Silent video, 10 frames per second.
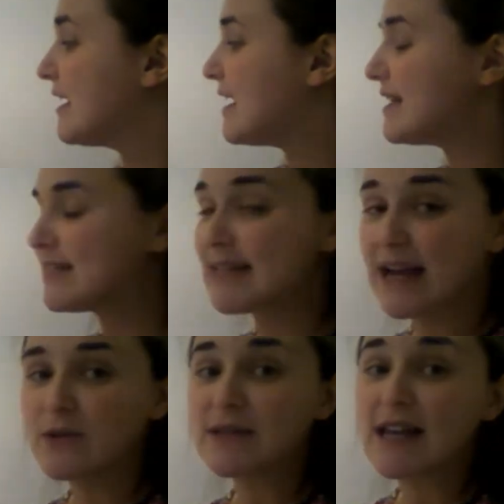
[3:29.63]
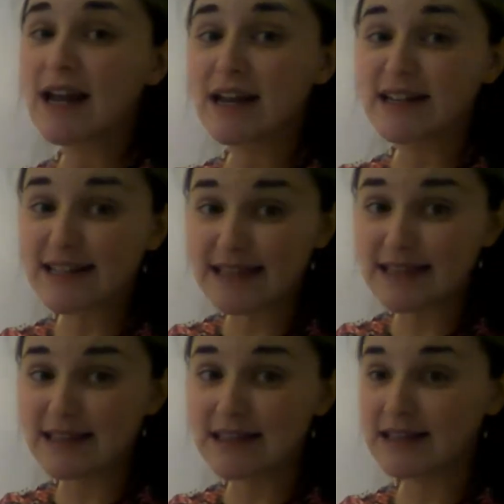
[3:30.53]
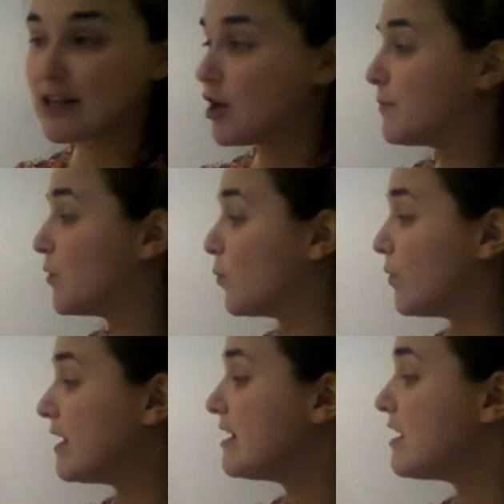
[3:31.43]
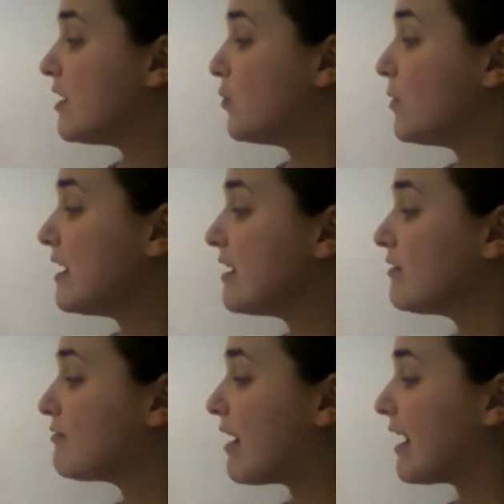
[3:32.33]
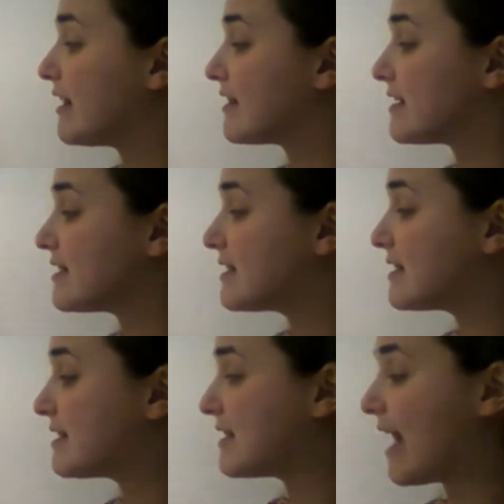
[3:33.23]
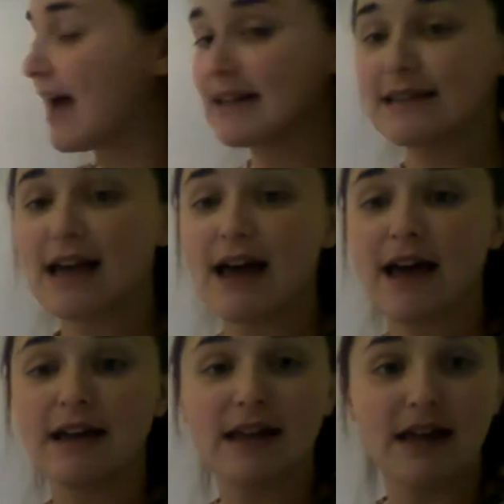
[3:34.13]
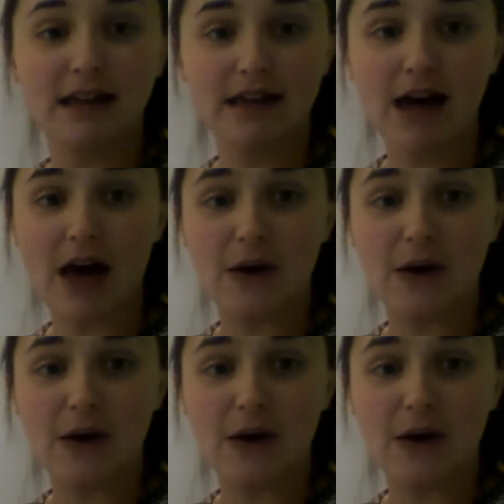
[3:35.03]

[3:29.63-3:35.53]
It sounds like a S, but we know we can write the S as a K.